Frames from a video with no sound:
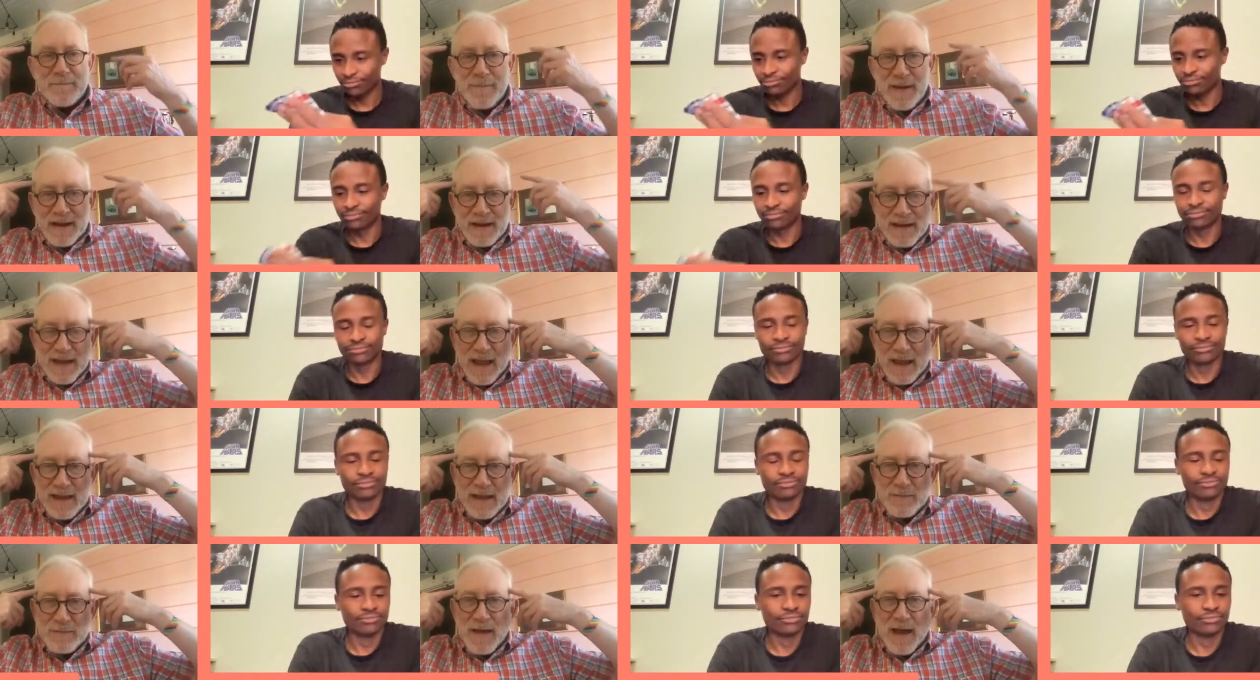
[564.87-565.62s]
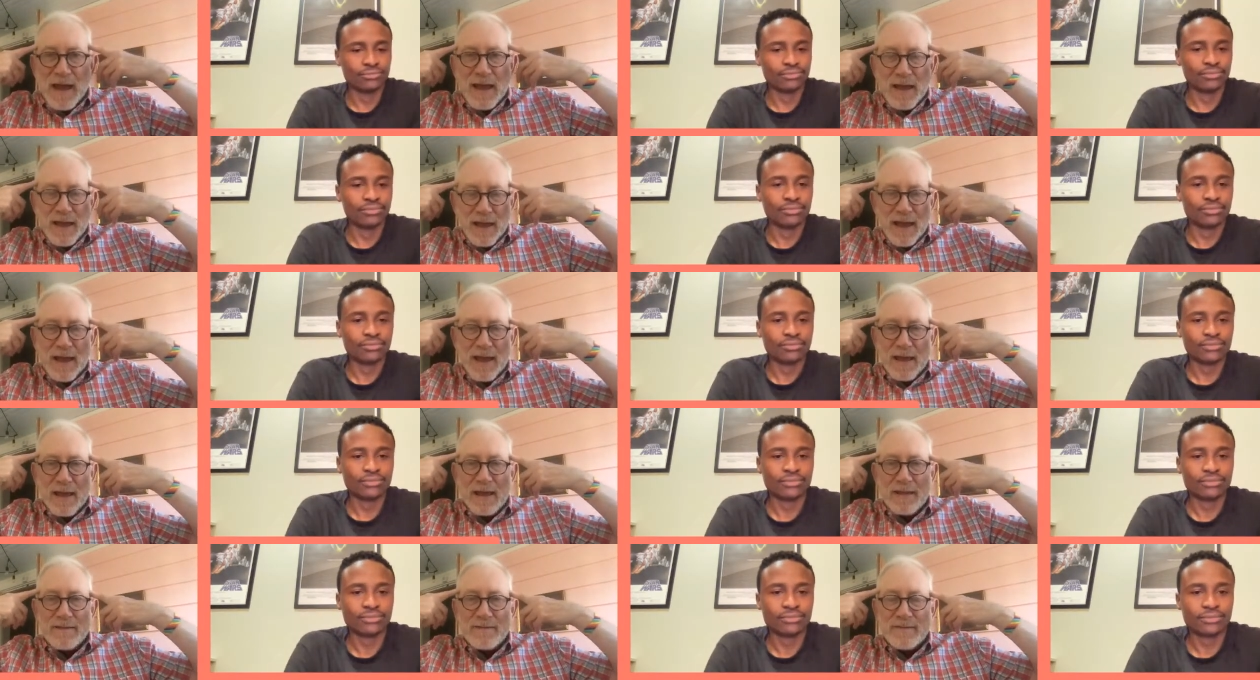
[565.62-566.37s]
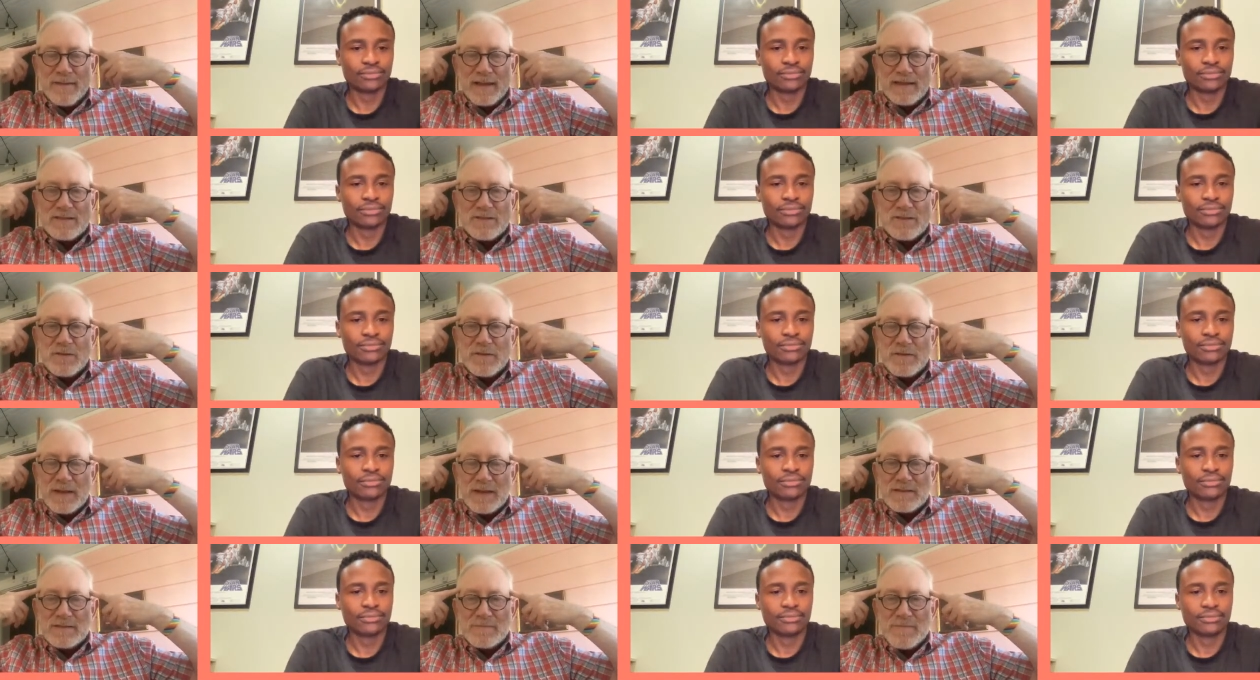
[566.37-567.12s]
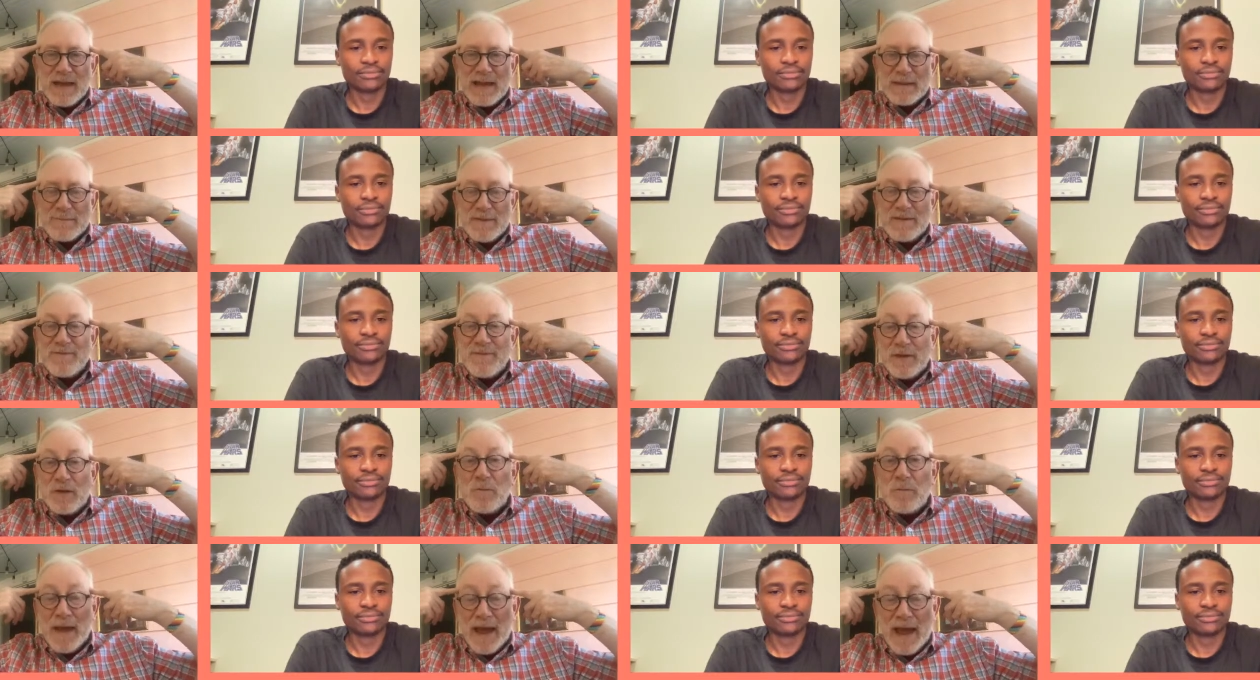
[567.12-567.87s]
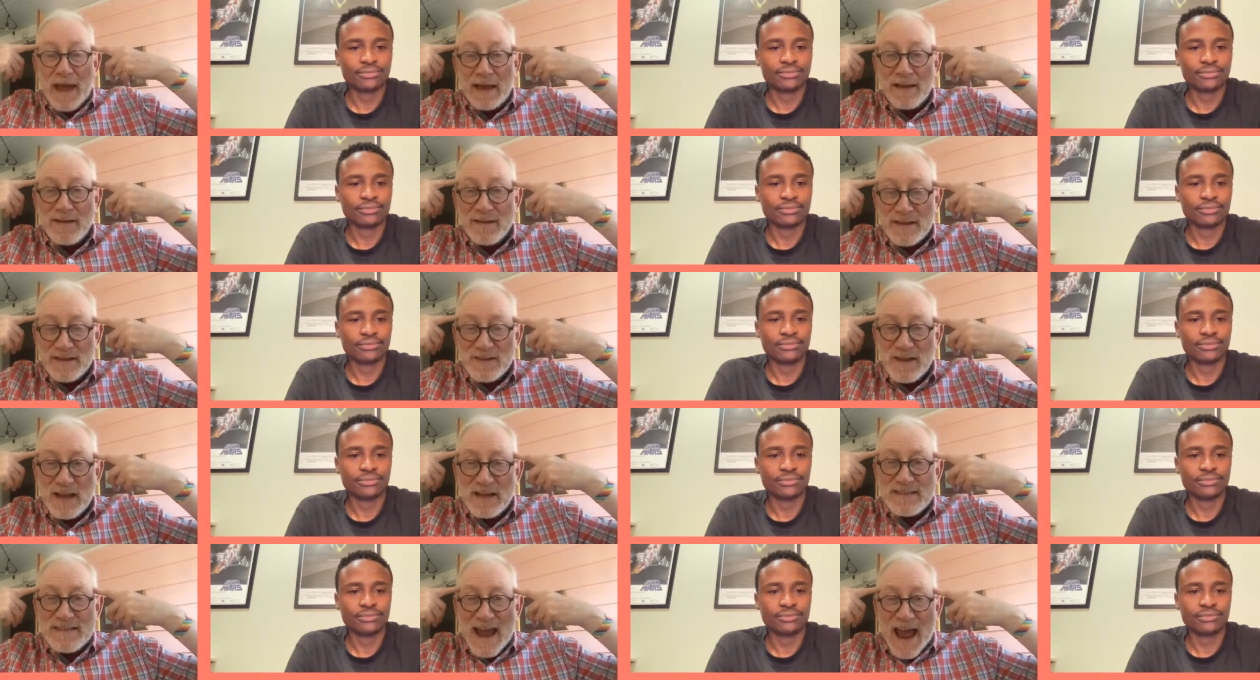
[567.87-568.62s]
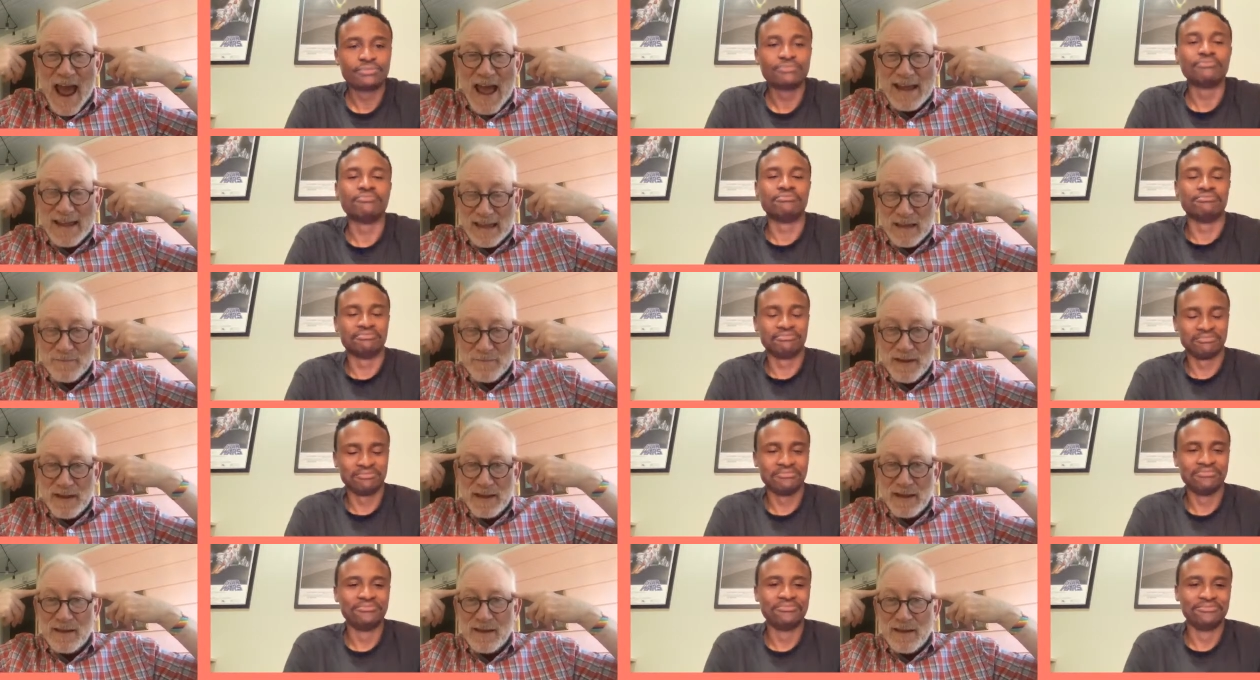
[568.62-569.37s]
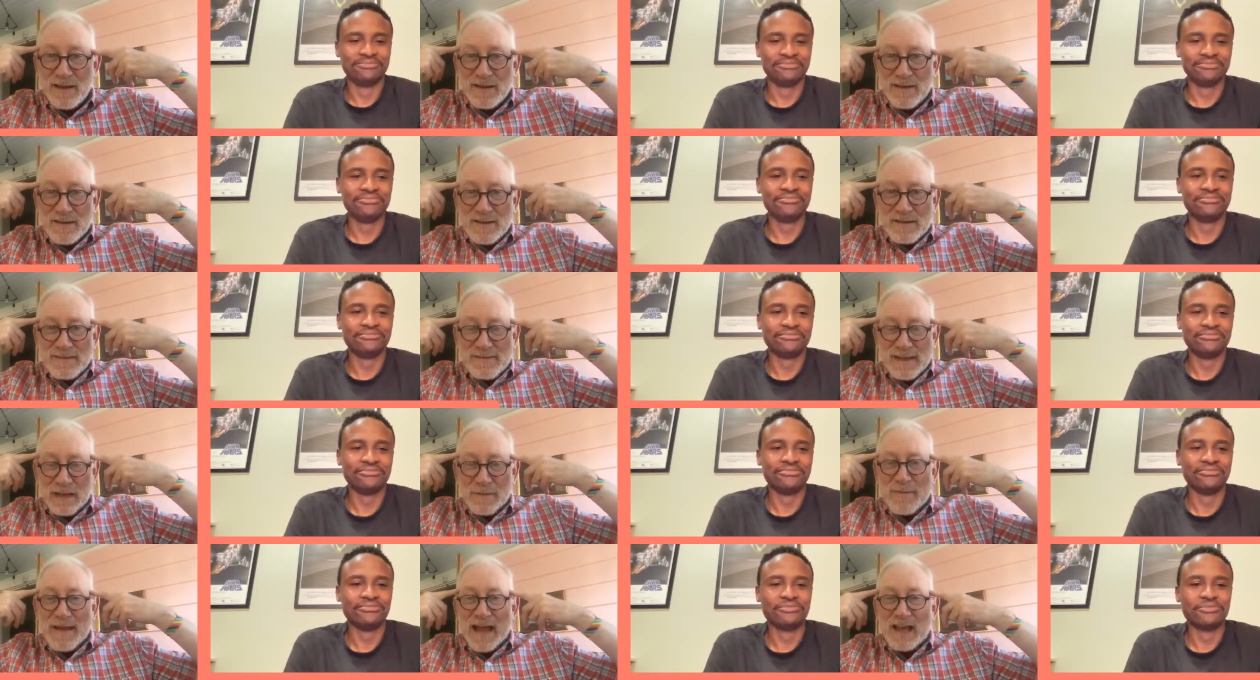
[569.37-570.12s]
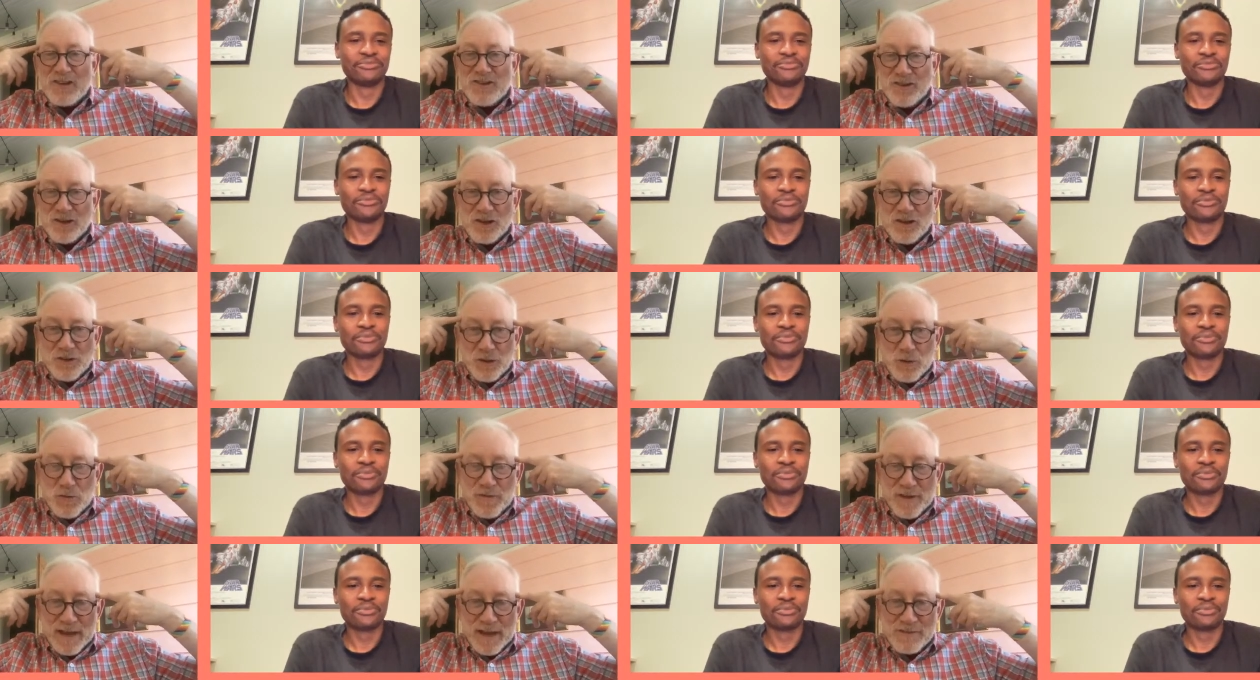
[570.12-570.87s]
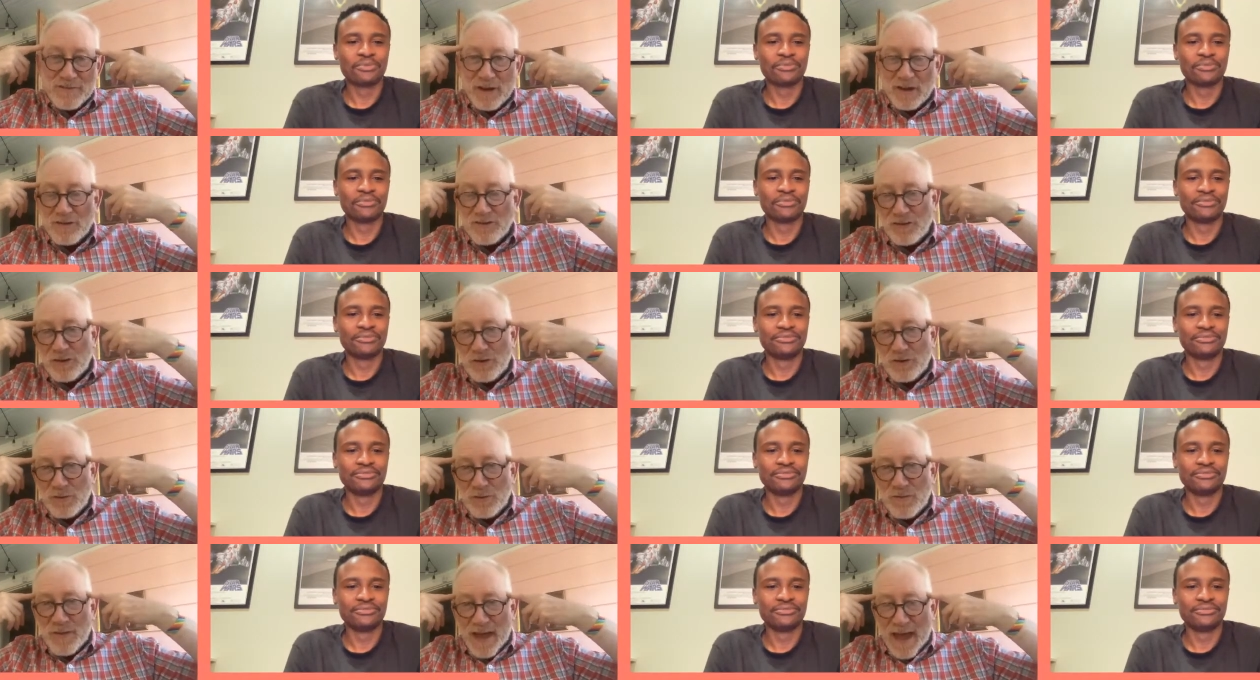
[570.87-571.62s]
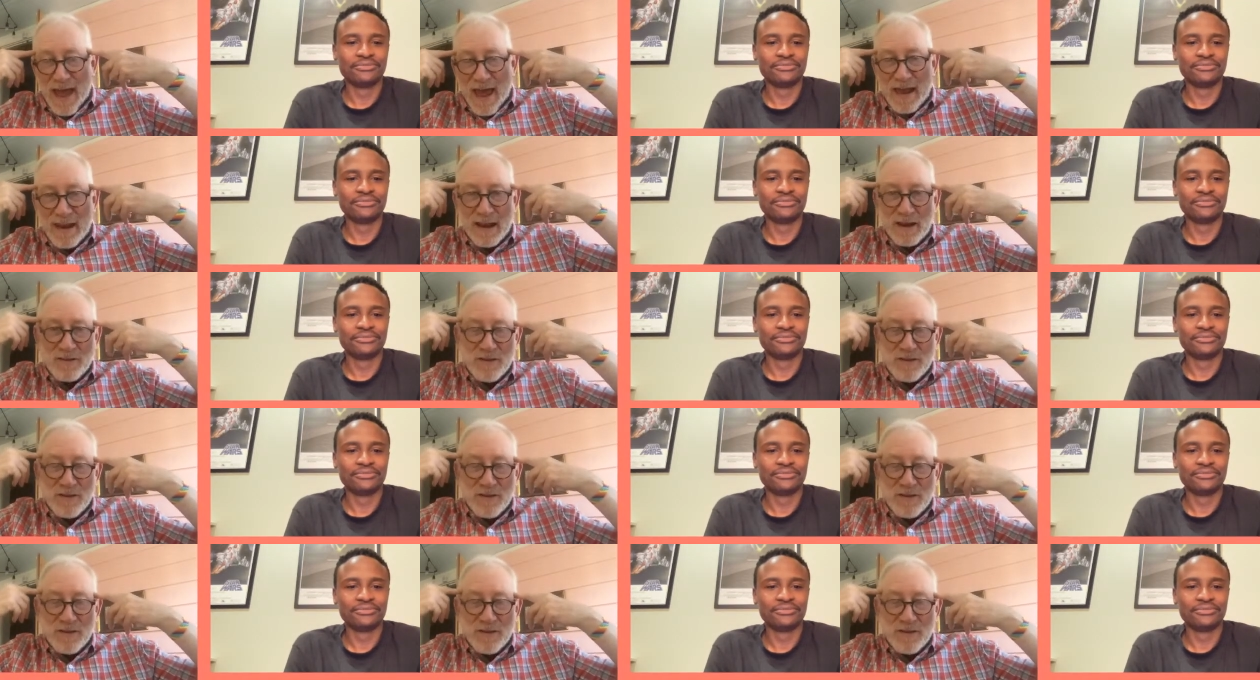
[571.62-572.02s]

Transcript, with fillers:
Speaker 1: maniac in my head that's that's making me feel bad, that's attacking me, telling me I should do this or I should do that,